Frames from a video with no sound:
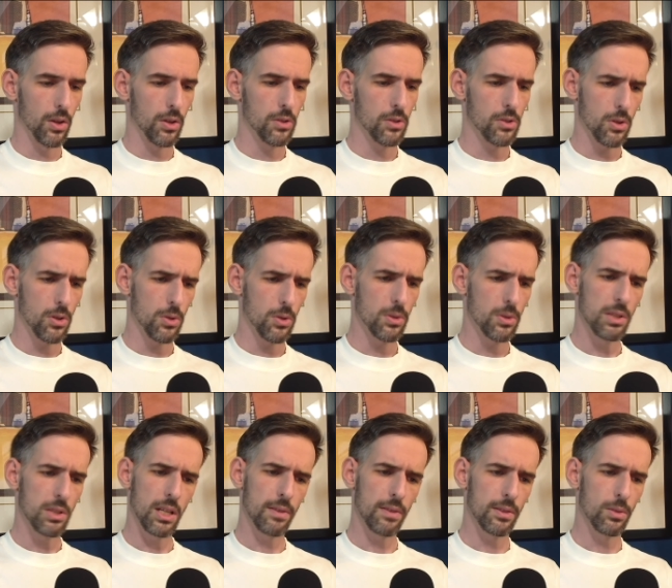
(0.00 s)
So
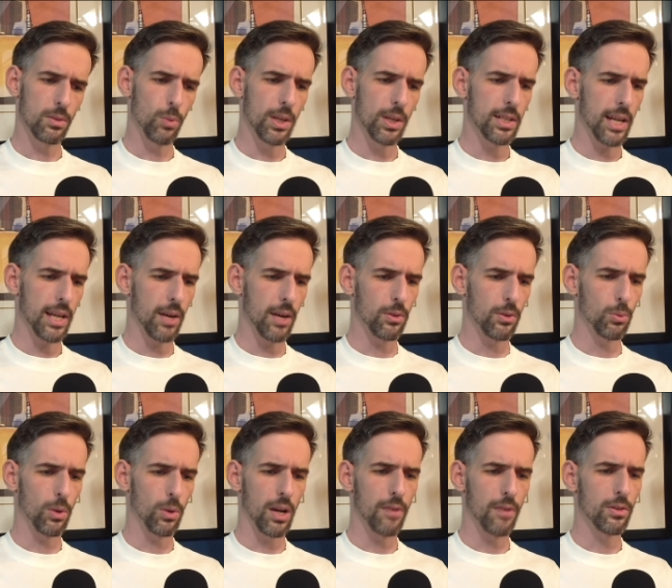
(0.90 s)
David went out
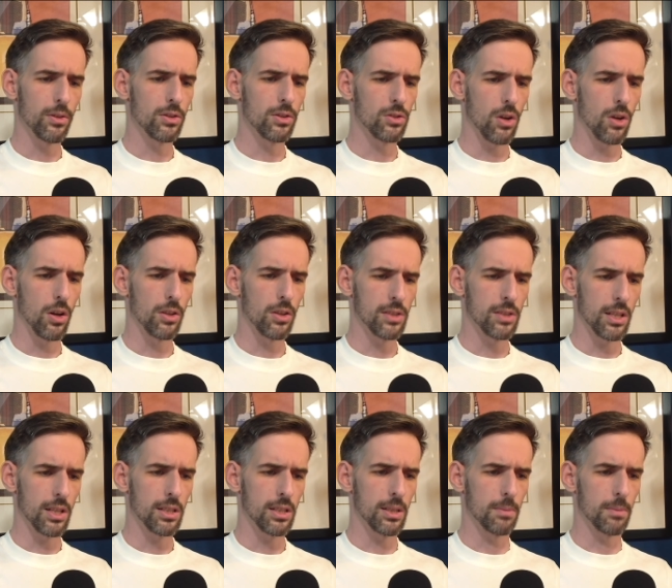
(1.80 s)
wherever Saul
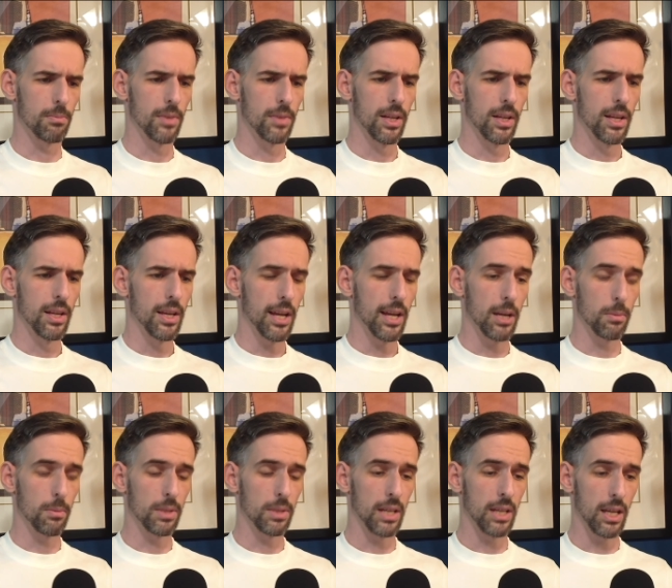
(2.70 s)
sent him,
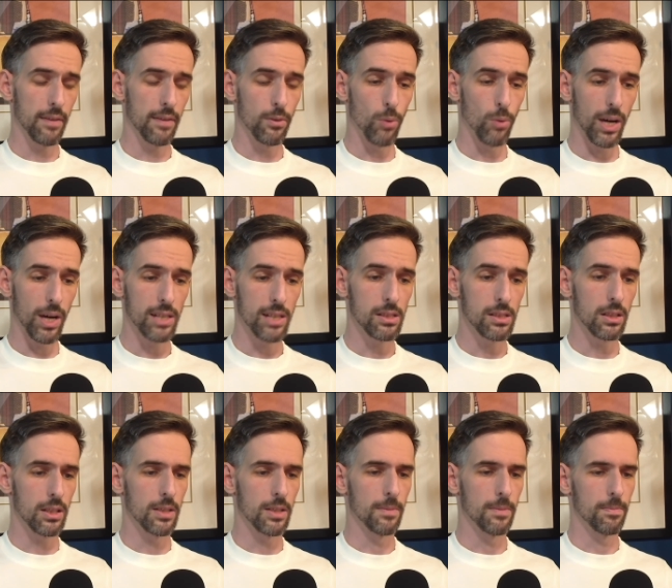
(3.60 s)
and behaved
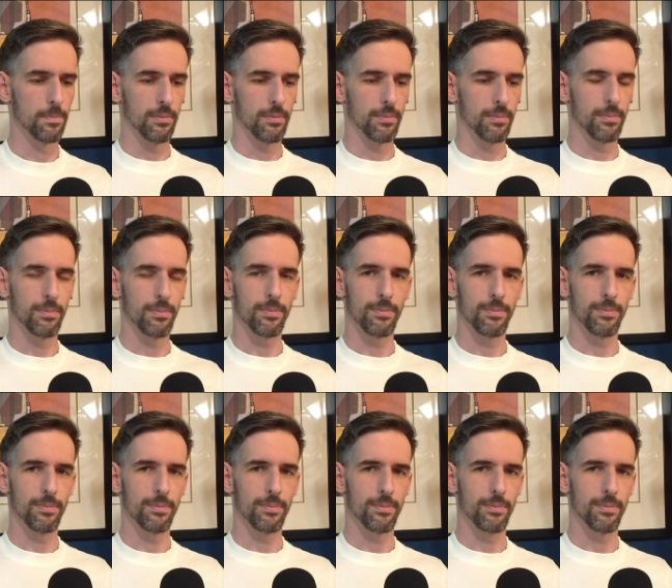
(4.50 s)
wisely.
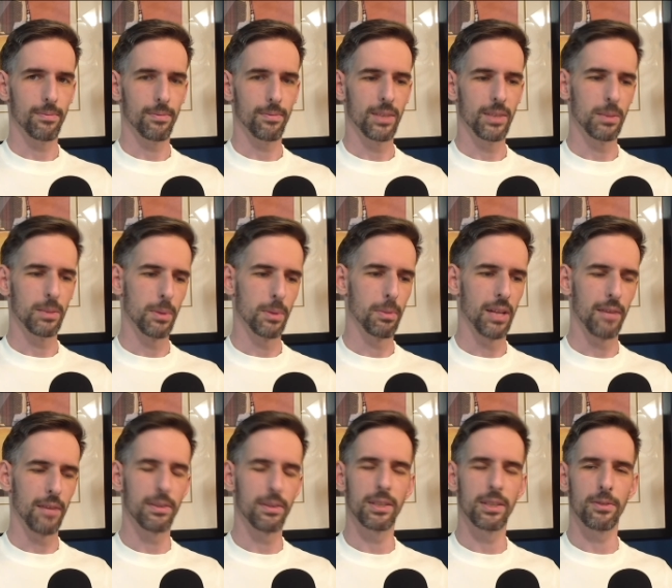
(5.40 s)
These people
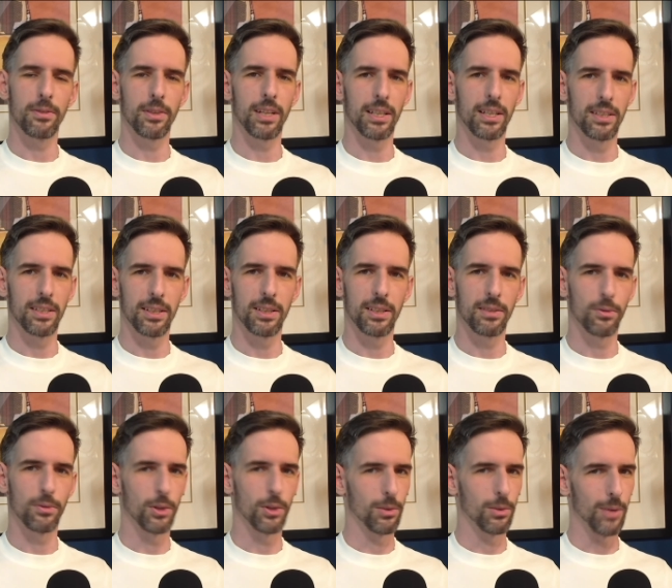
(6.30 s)
have a different idea
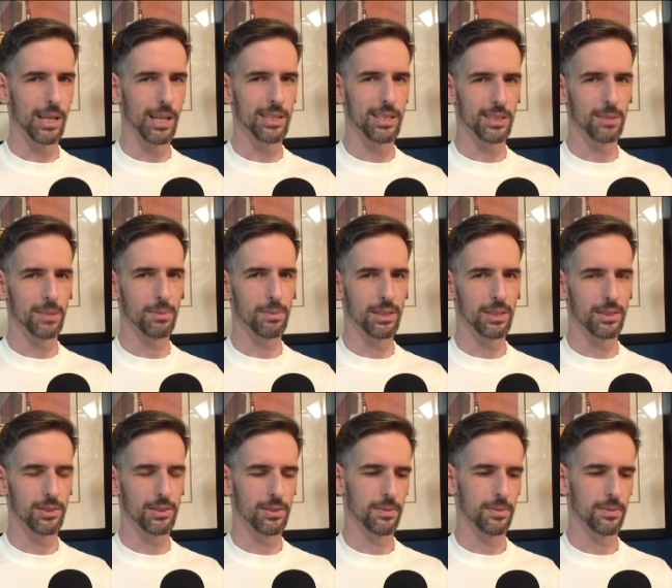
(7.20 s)
of what wisely means.